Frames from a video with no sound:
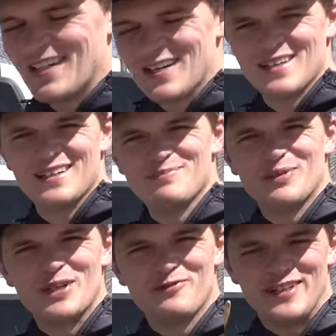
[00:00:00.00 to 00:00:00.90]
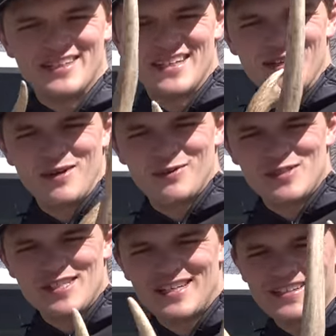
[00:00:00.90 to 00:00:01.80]
a uh, pretty fitting name, I would
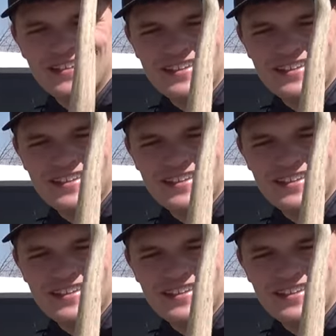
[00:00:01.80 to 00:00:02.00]
say.